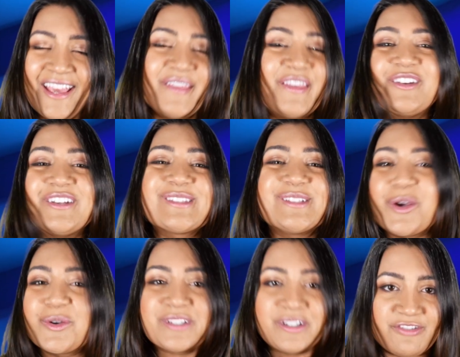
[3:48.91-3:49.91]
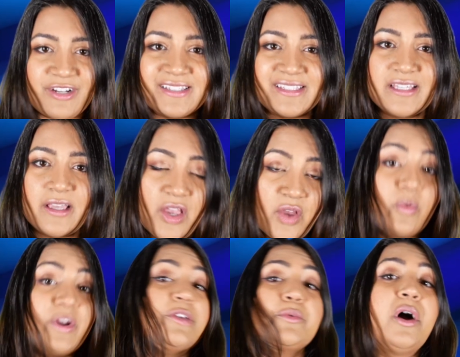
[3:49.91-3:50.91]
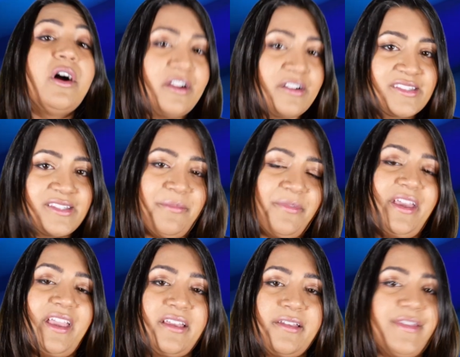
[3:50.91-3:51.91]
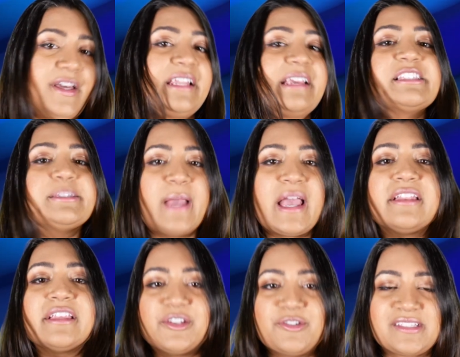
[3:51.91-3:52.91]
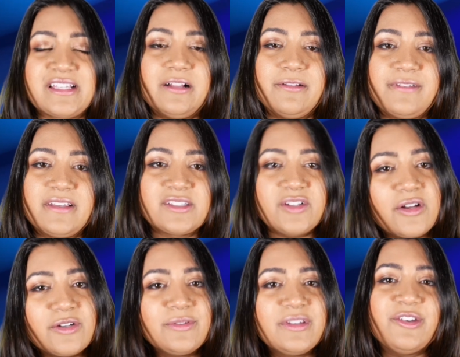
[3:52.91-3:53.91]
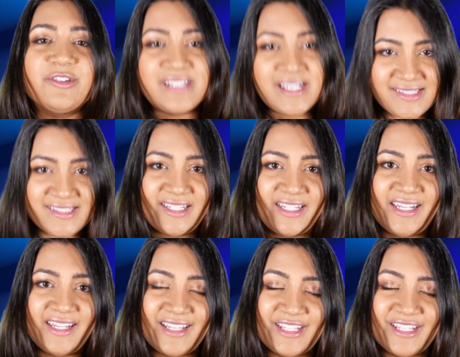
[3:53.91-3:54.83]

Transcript: There is no difference. When you are something, then expanding yourself is not only your destiny,